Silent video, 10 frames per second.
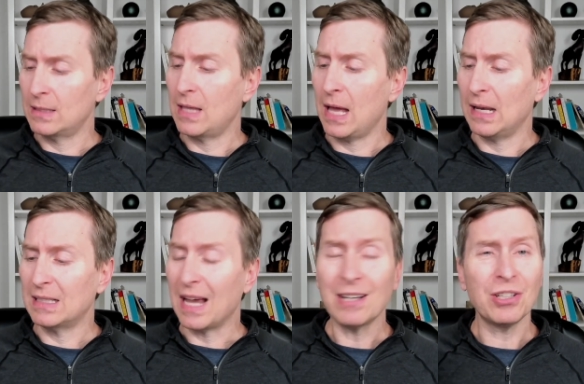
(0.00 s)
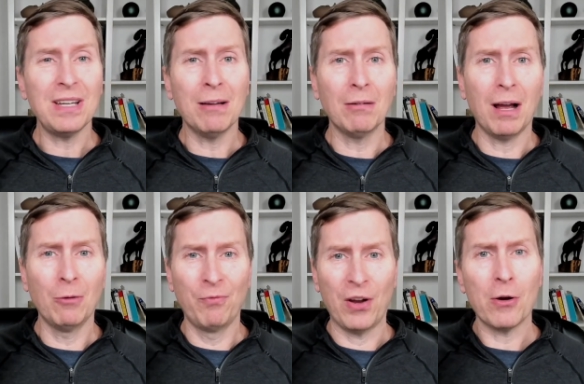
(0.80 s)
that it's actually a
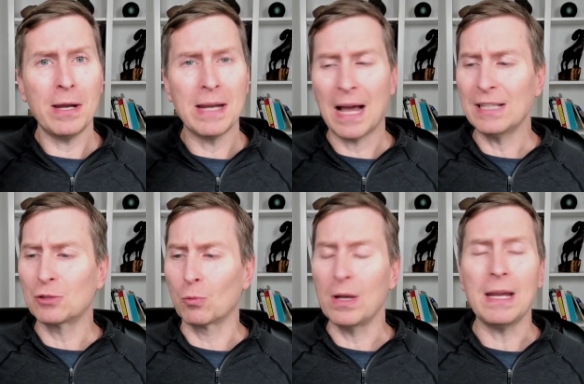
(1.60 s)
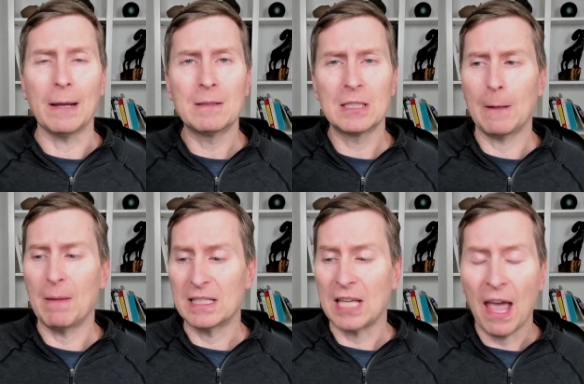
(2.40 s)
very nice ring.
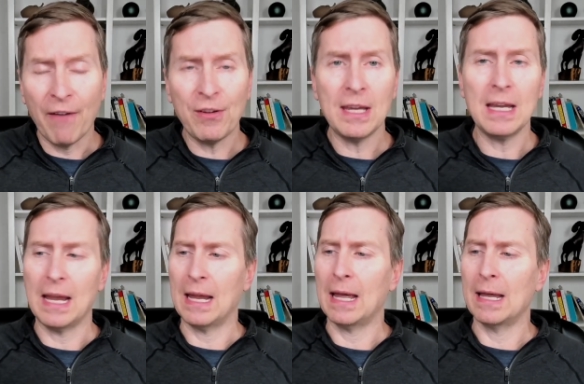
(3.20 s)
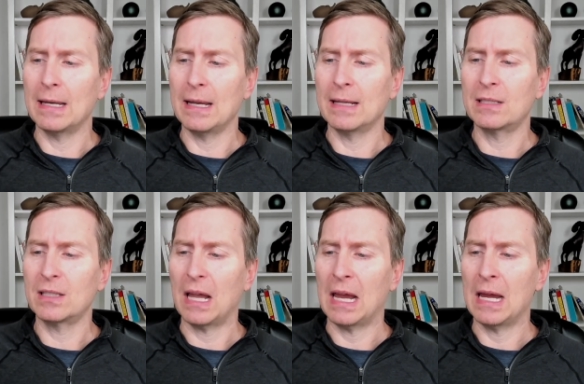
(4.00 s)
It's heavy, and it's
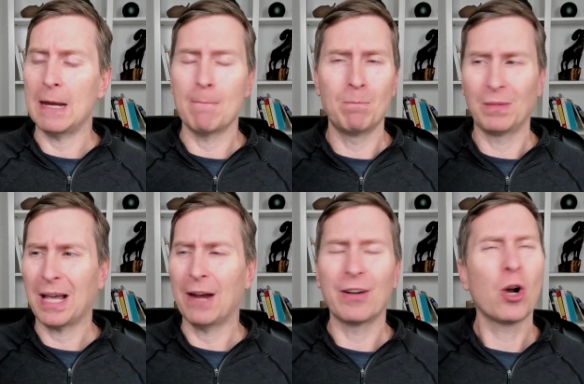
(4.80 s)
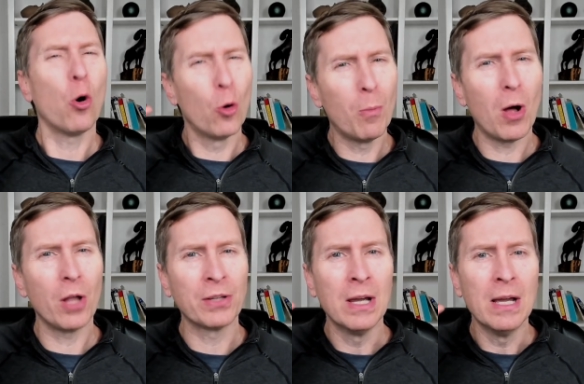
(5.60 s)
a kind of a
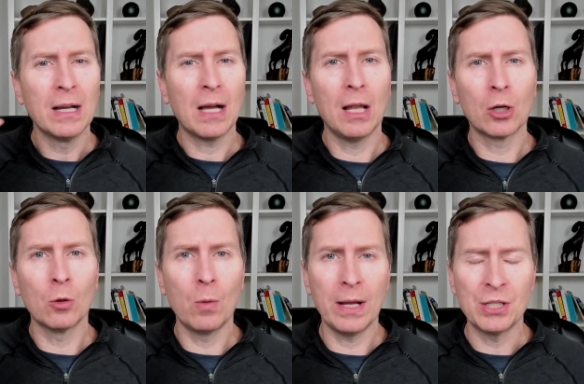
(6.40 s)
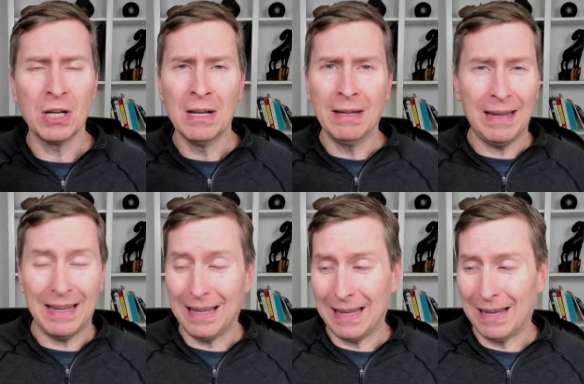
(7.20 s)
cobalt color, which
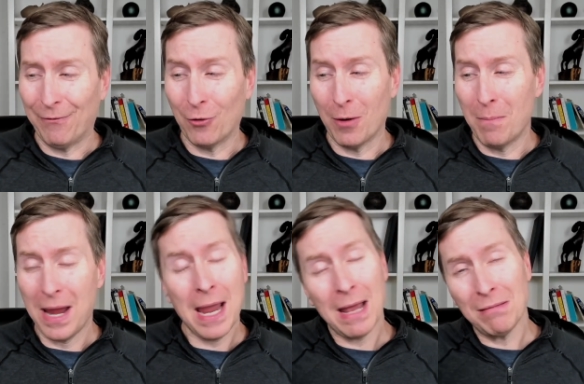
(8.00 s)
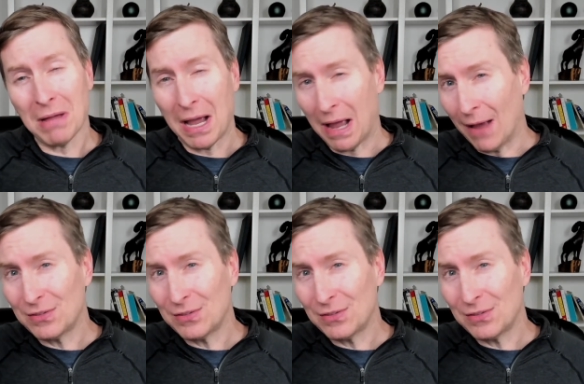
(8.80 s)
for a man, I've